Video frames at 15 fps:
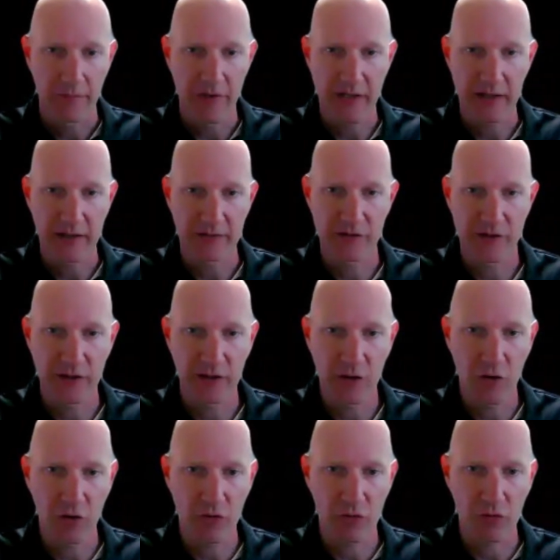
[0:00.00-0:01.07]
because the
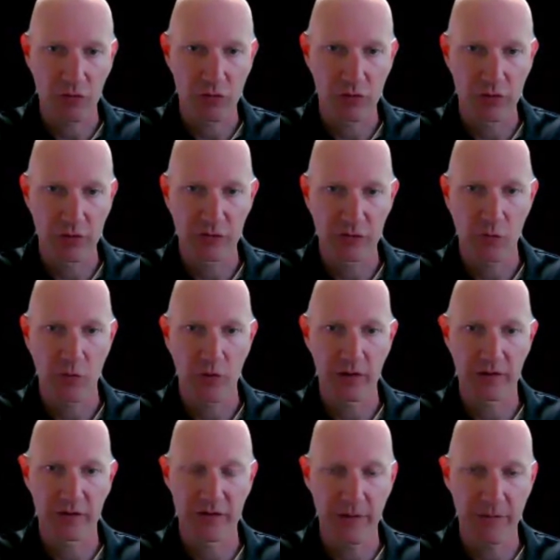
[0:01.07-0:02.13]
local rules
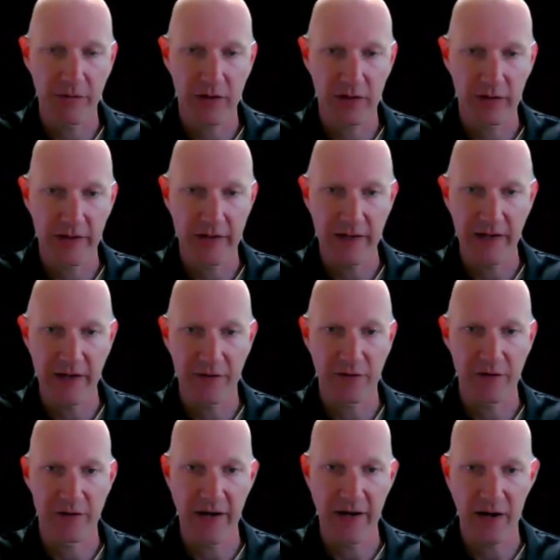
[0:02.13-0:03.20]
will typically
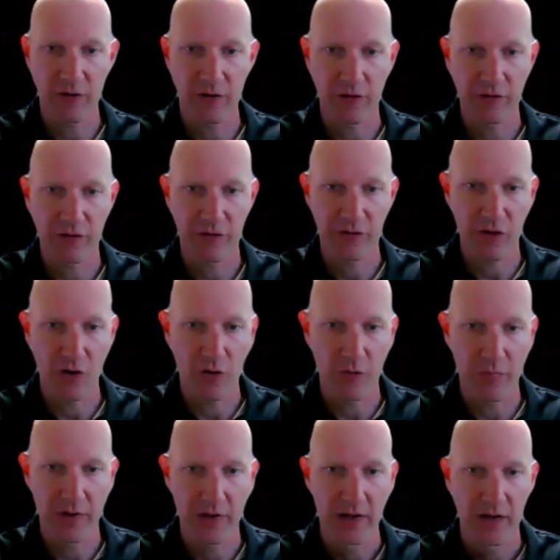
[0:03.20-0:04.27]
either narrow the
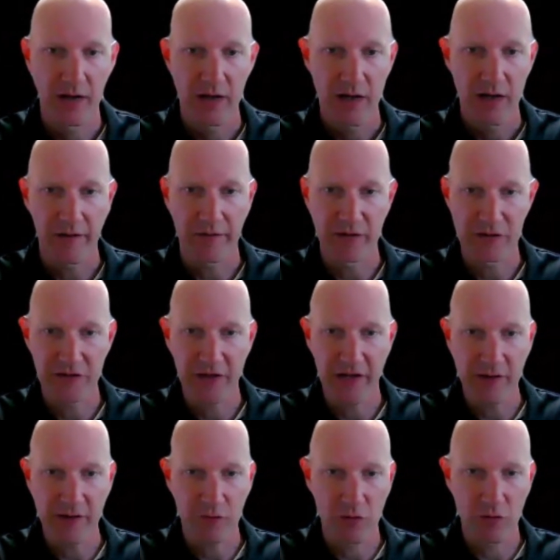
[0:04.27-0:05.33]
scope of the
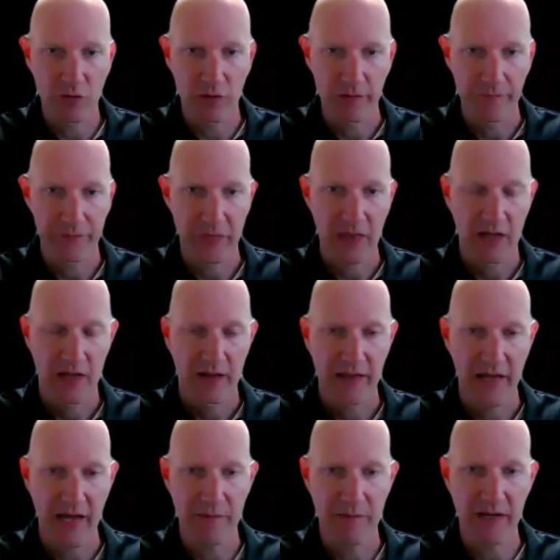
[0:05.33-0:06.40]
state rule.
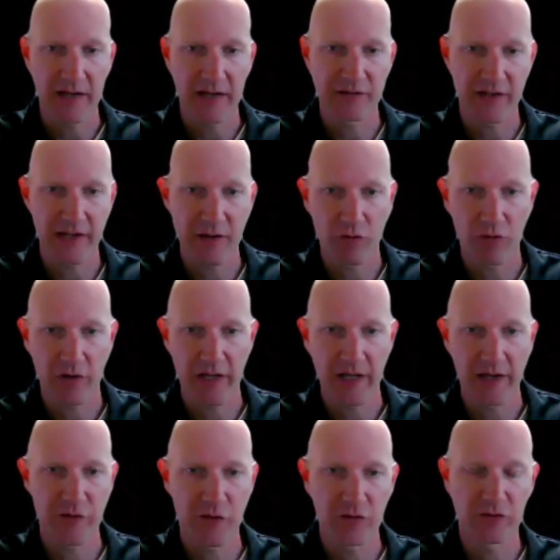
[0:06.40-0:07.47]
That means it will
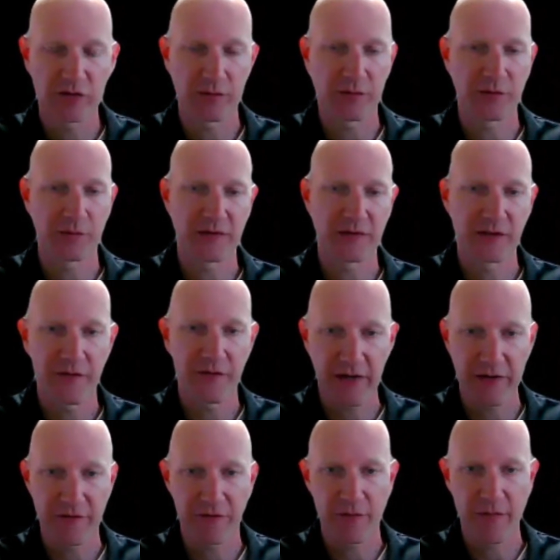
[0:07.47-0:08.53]
give you some
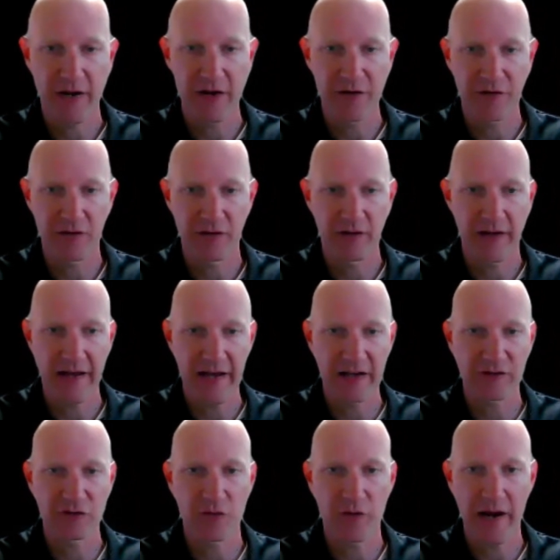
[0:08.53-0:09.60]
specific information
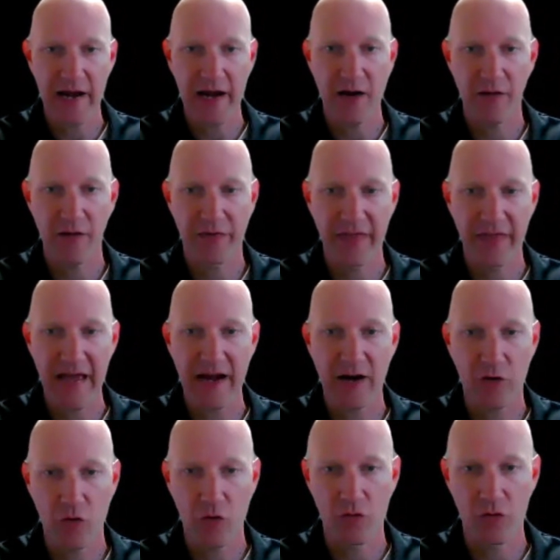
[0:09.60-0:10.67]
as to how
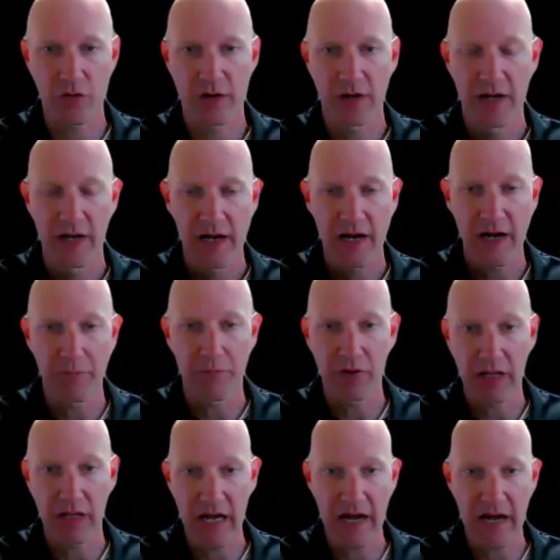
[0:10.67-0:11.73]
that court
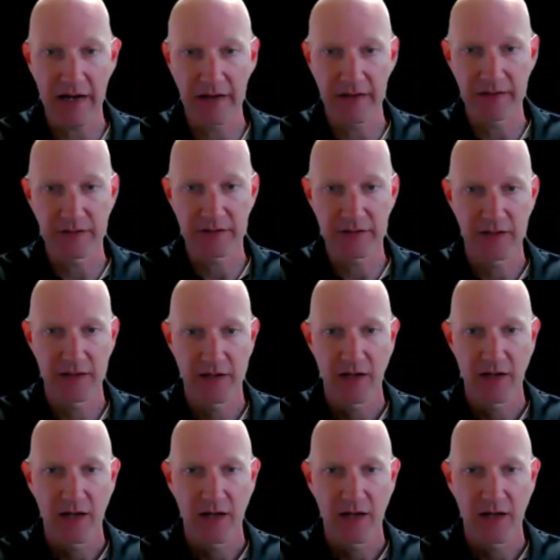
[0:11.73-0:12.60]
applies